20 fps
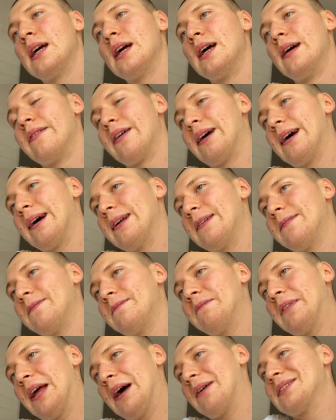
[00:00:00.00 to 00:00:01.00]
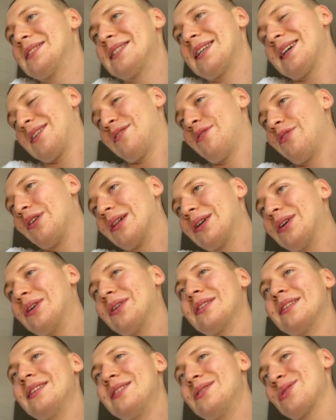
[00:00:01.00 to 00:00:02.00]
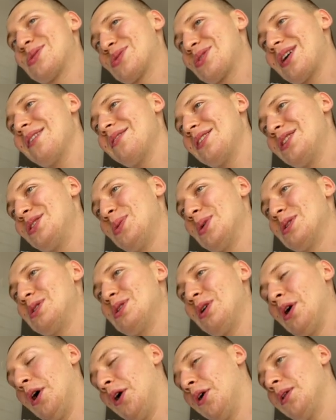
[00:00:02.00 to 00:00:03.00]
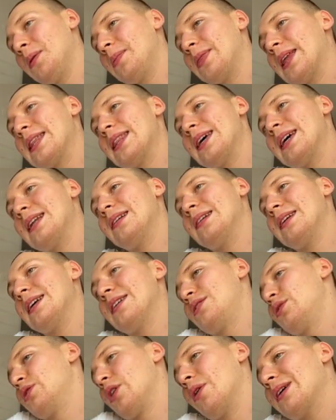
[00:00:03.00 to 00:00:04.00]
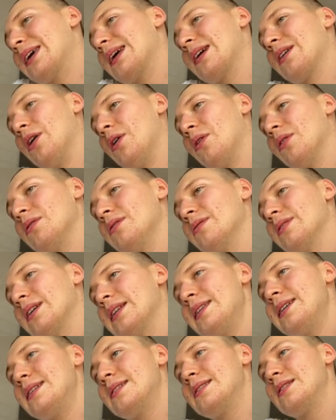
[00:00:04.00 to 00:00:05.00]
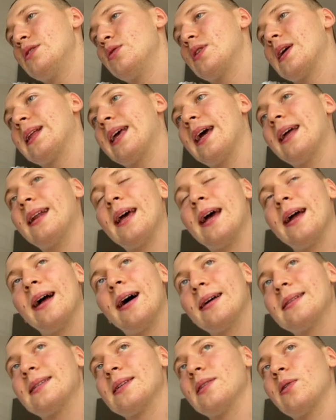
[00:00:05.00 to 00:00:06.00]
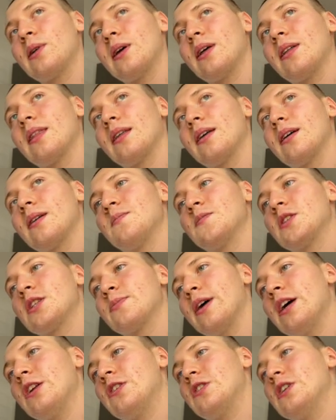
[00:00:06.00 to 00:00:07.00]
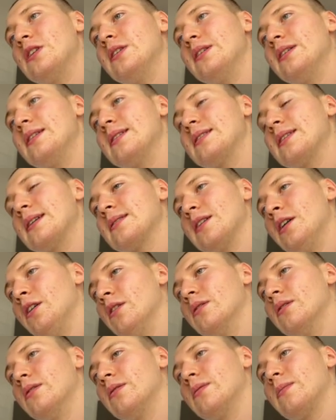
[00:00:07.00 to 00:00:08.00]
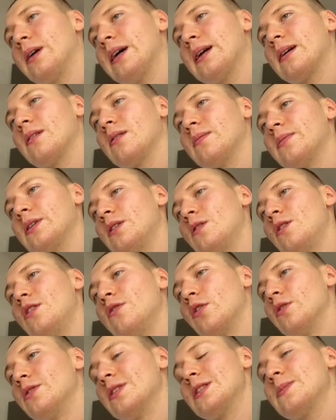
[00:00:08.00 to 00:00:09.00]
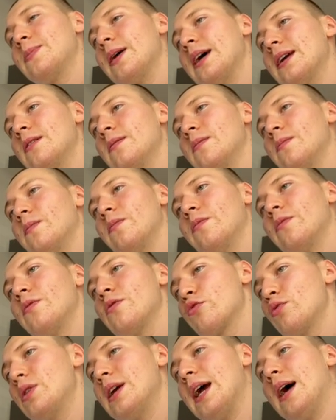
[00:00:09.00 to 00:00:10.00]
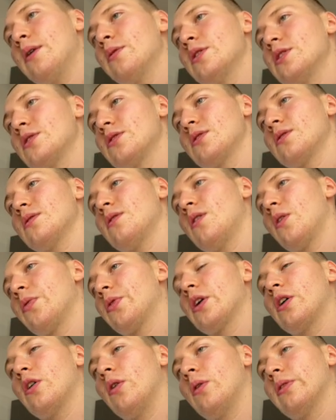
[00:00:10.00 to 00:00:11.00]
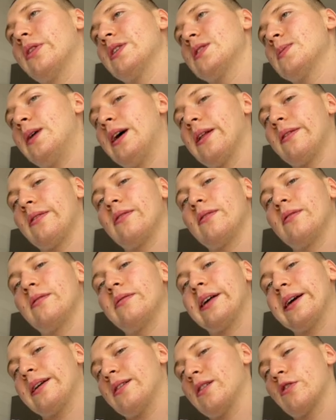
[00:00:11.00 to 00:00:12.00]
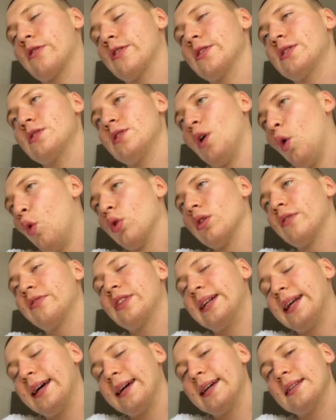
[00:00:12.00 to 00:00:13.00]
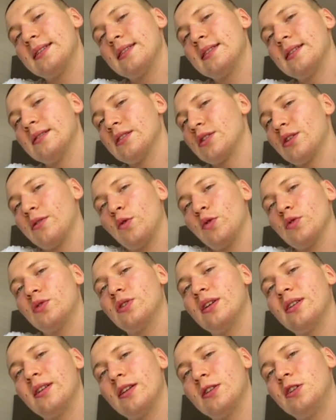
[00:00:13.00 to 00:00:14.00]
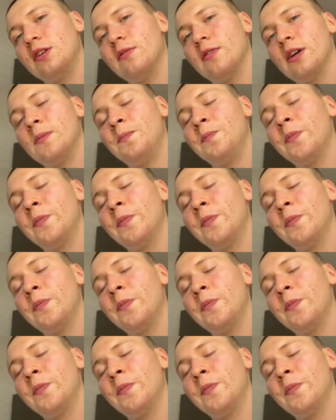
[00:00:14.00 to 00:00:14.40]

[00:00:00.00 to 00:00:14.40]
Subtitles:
Right? Now it's like you feel good. At least you're striving towards your goal. And then if you don't get a goal, at least you can get AI to look at the spreadsheet and he says, oh, Michael, but you've only spent 3 hours on the goal this month, like across all of the days. So of course you didn't achieve it.